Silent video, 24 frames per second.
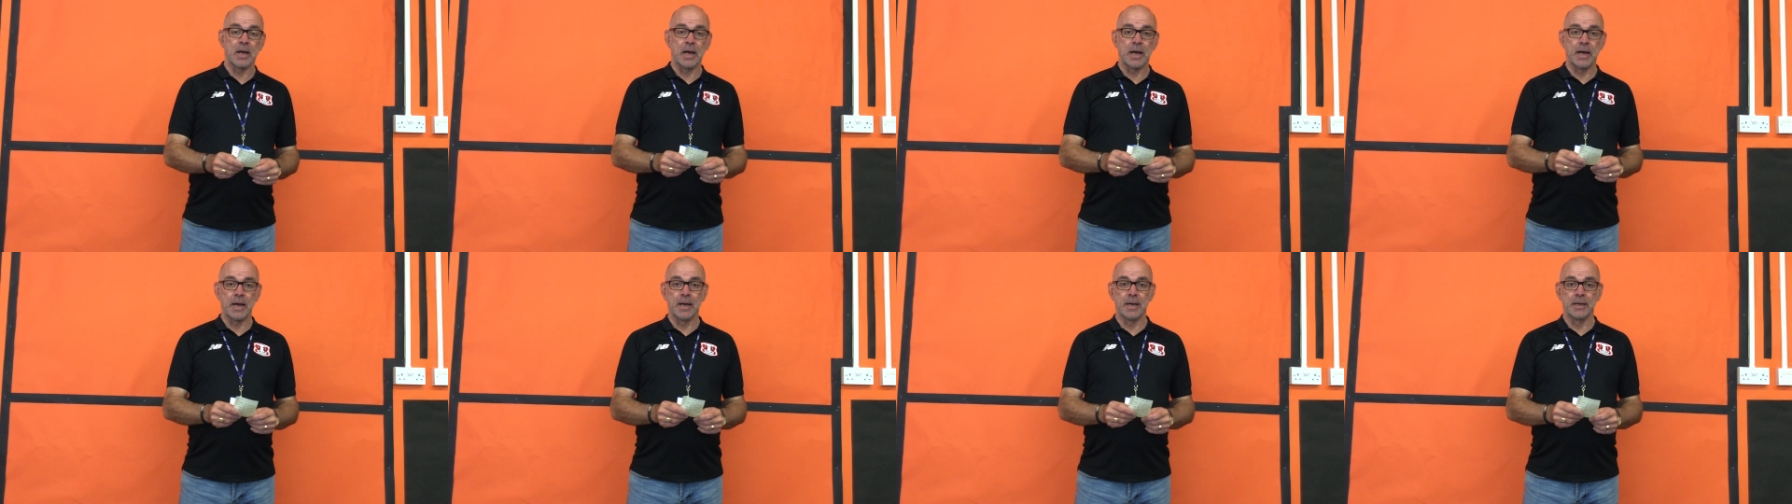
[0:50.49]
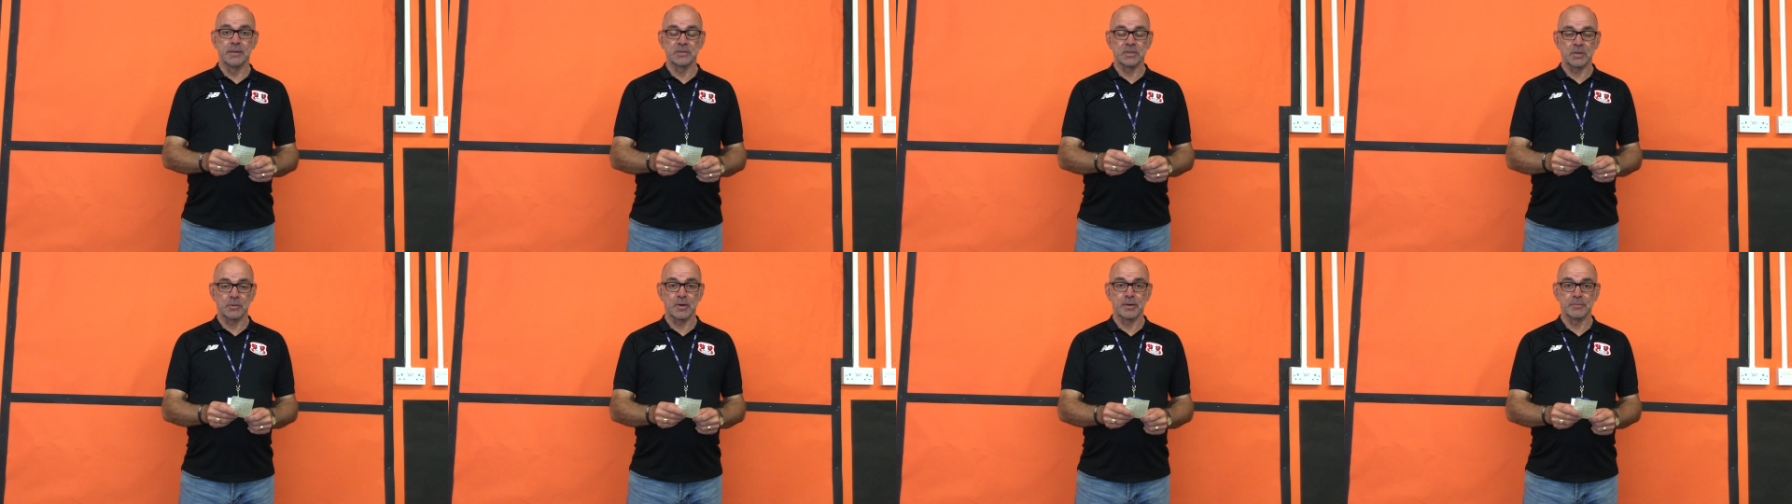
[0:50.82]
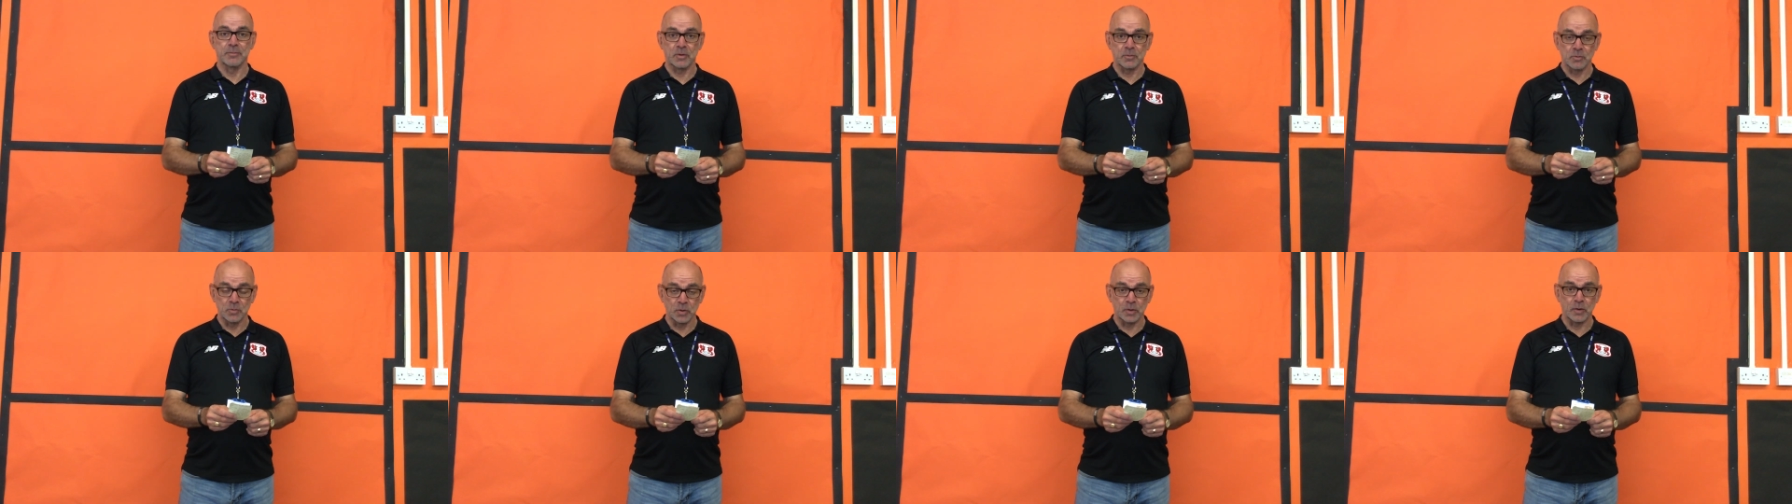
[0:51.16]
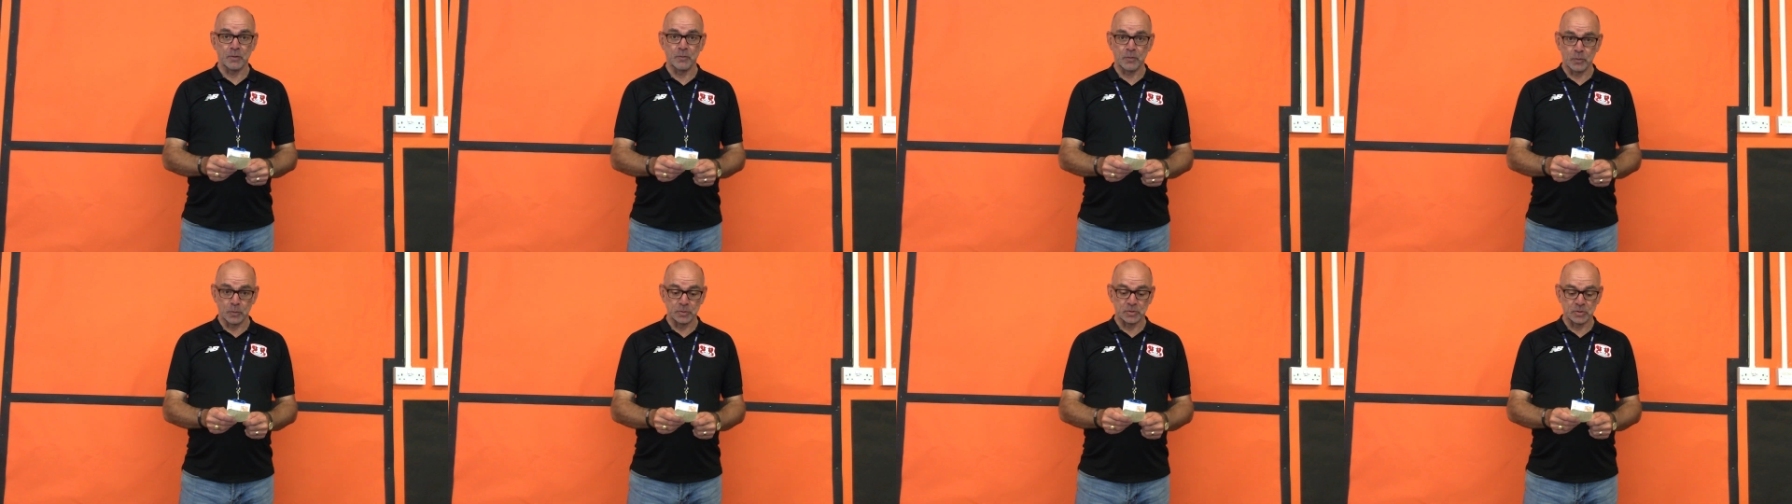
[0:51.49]
Uh, so I'm
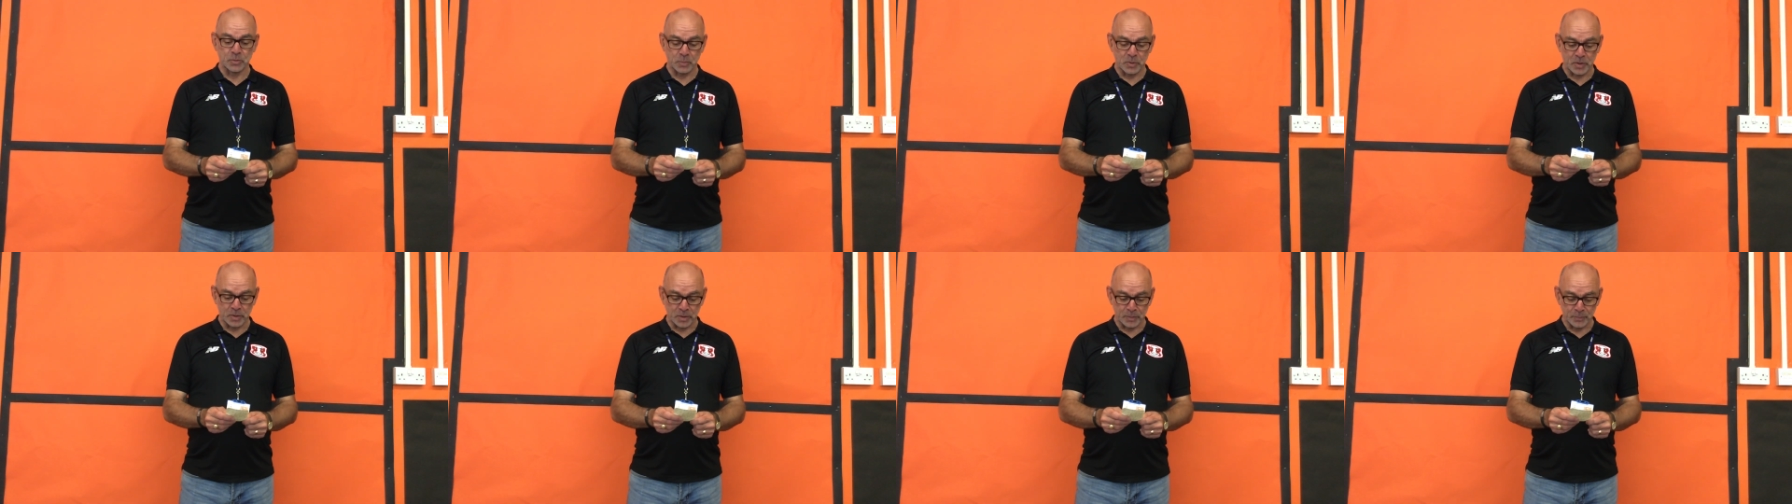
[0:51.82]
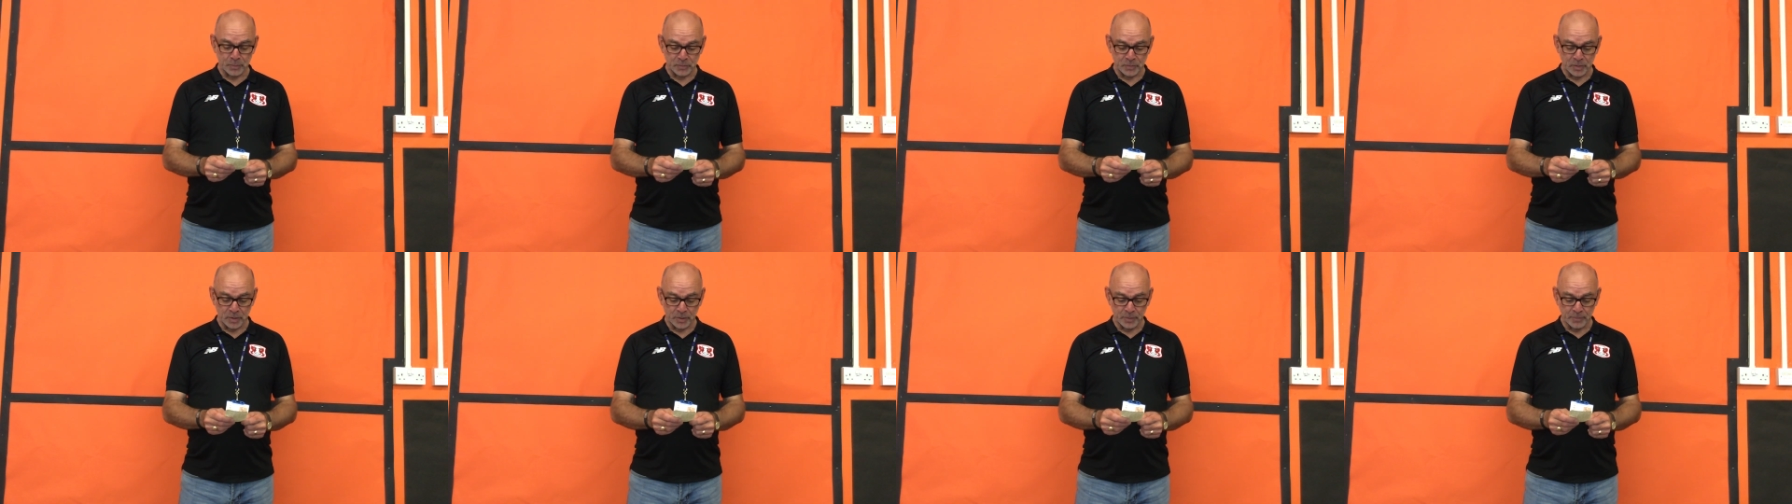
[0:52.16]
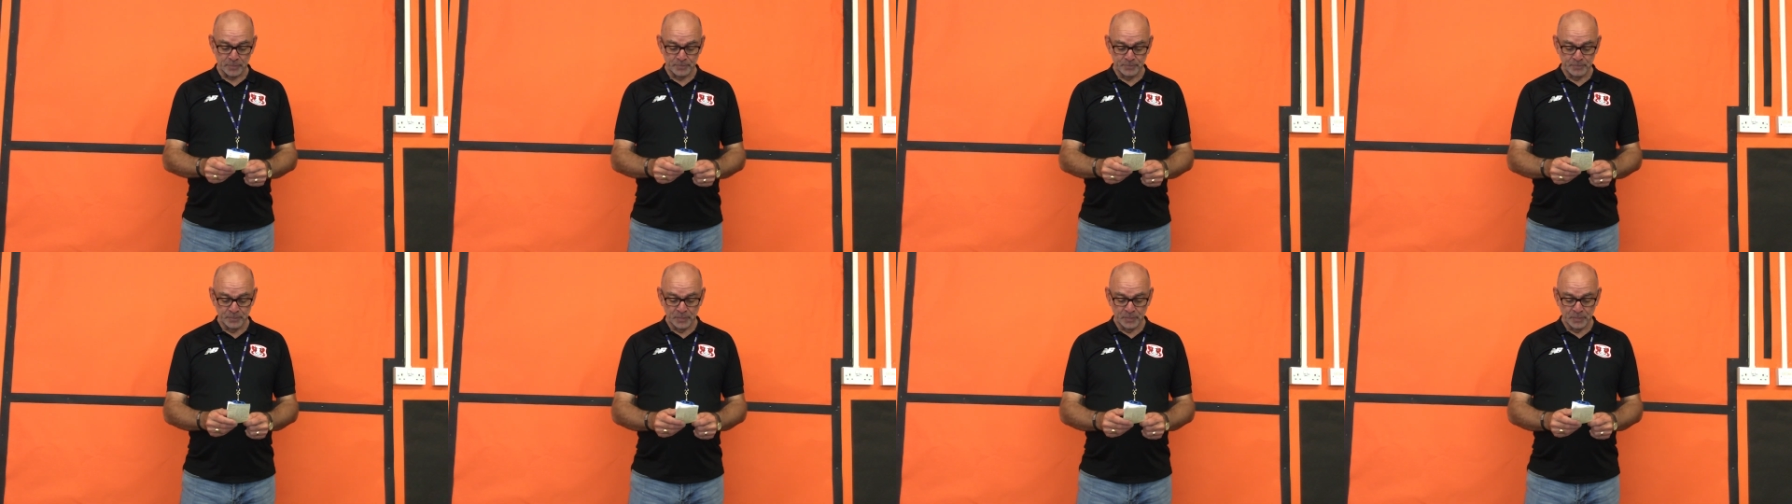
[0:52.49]
looking forward to working with you.